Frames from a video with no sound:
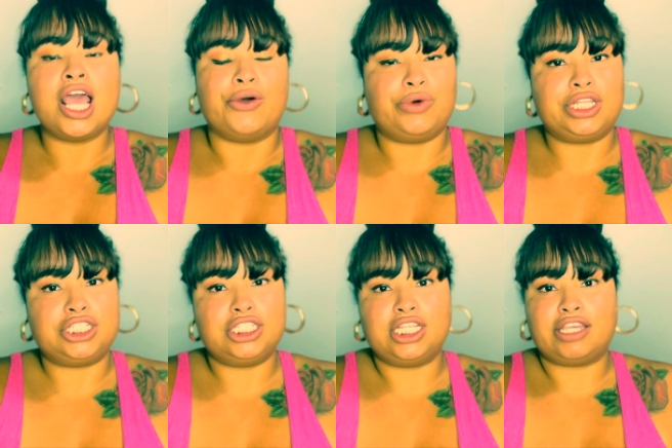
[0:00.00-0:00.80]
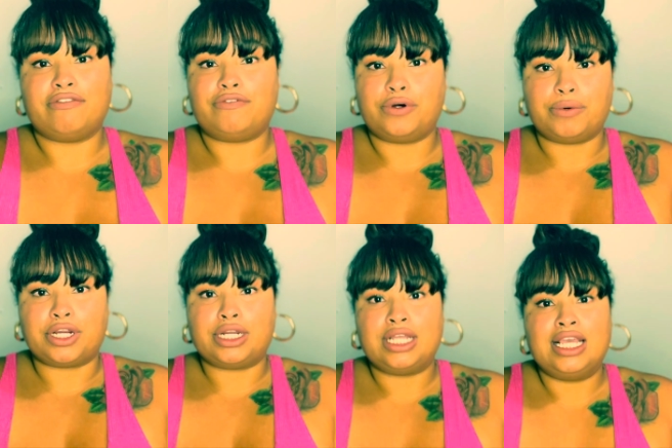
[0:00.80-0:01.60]
what is she looking
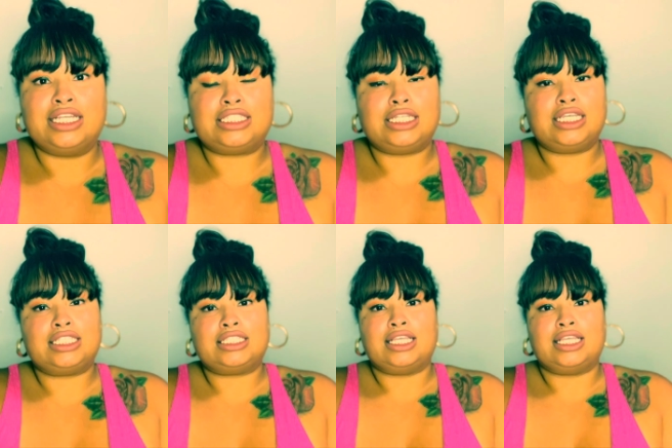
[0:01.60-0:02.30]
forward? She is,